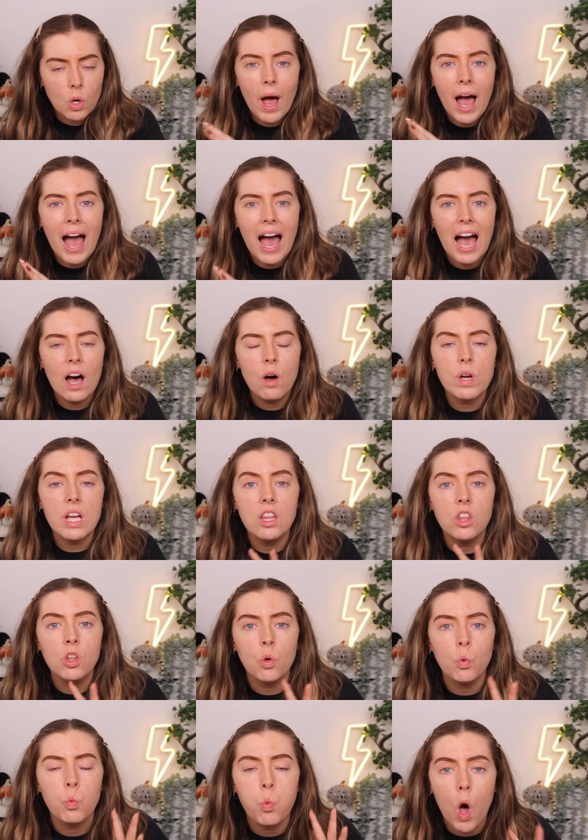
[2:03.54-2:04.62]
how in
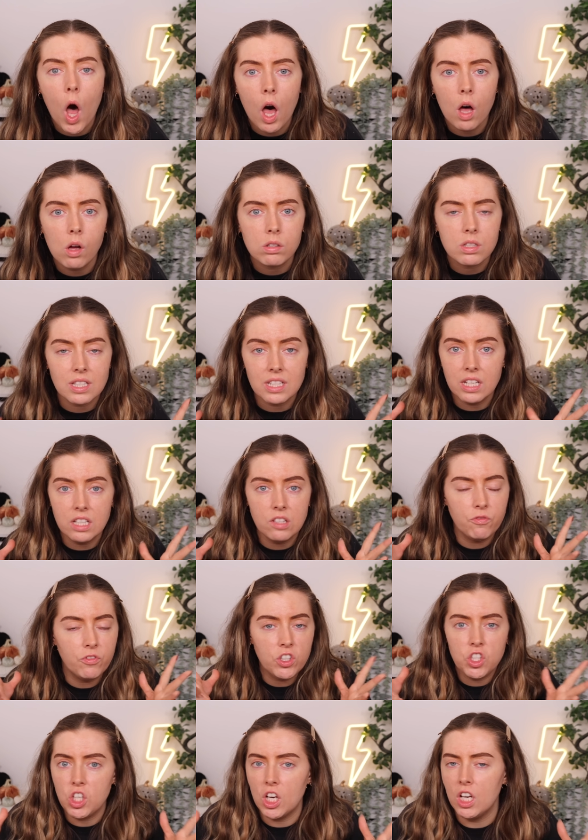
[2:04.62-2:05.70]
the world did
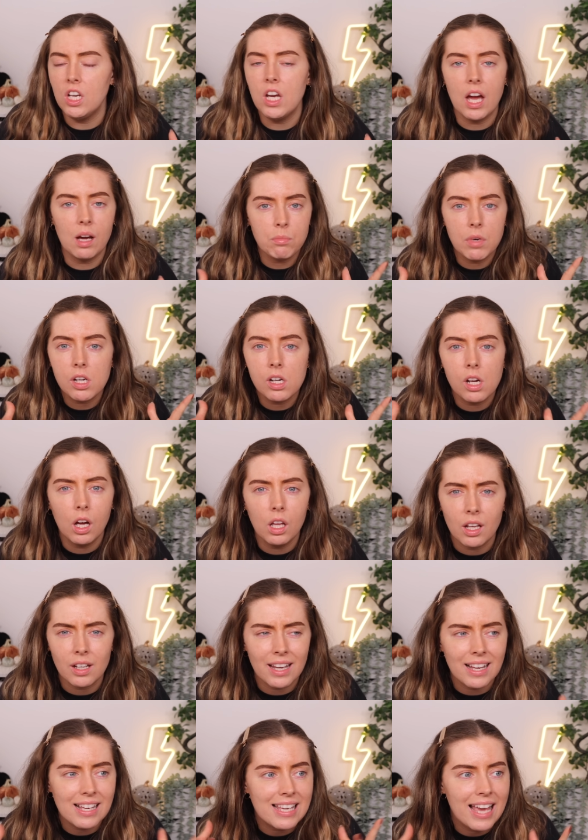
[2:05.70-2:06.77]
Virginia
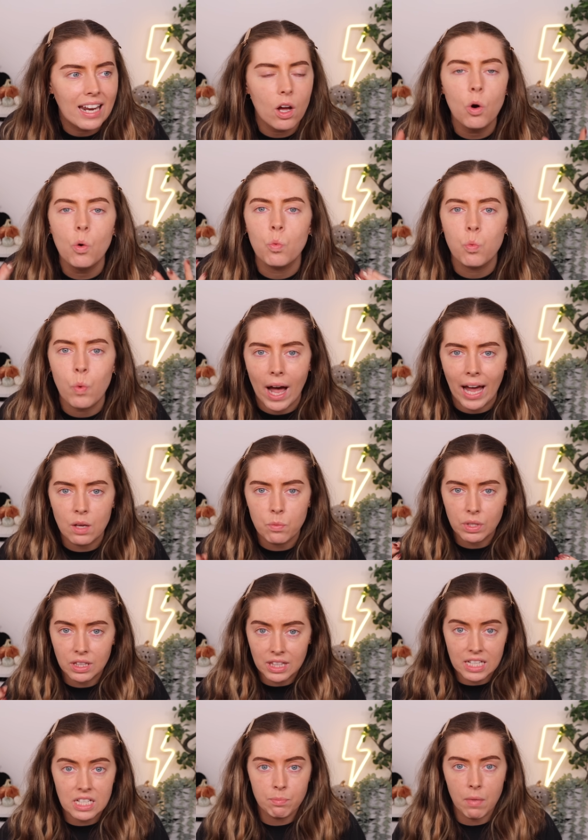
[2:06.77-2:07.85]
McCulloch get away with
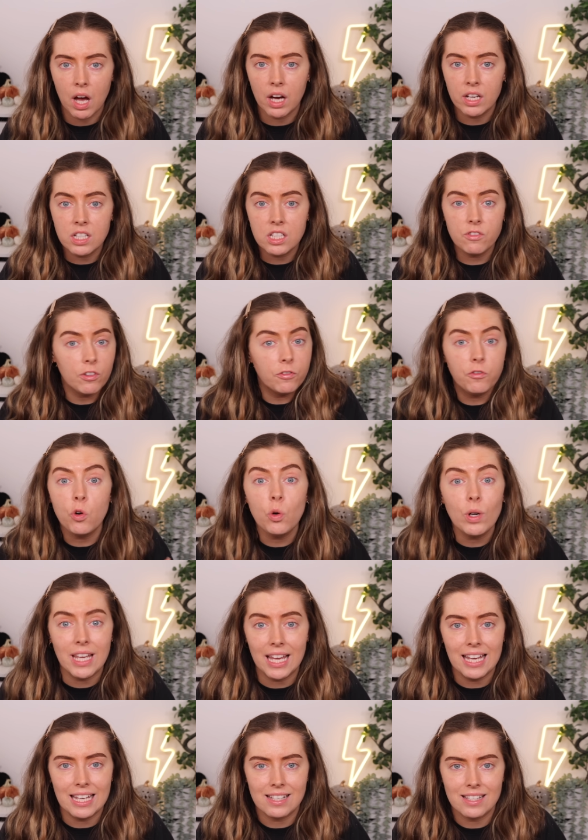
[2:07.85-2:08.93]
these murders for four
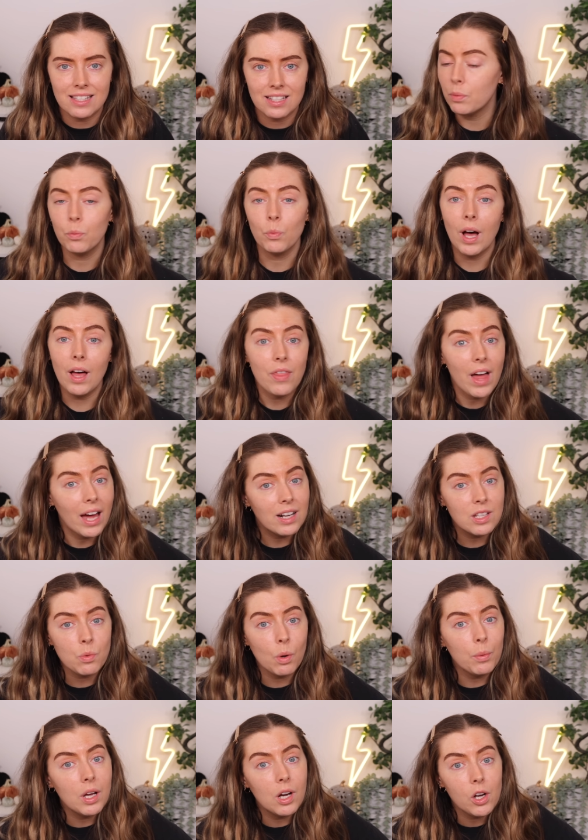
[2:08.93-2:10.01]
years? Well, that is
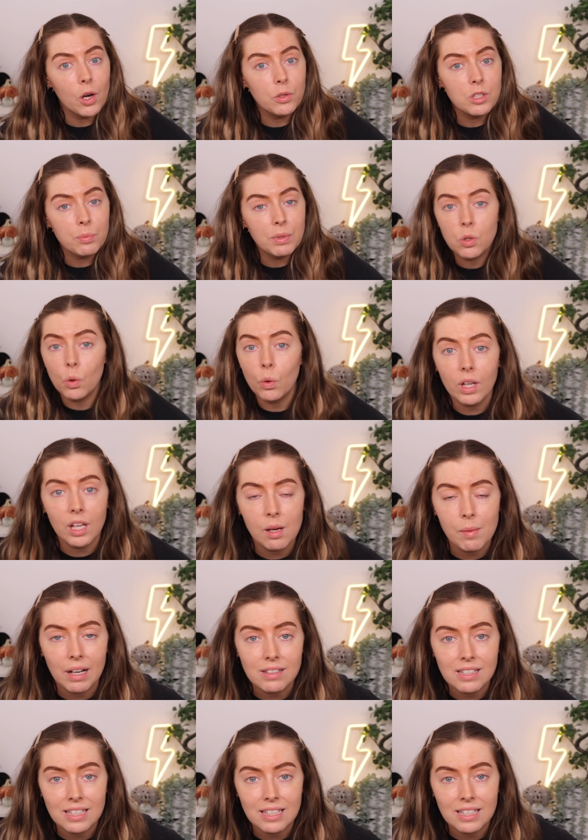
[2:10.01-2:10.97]
what we are going to be talking about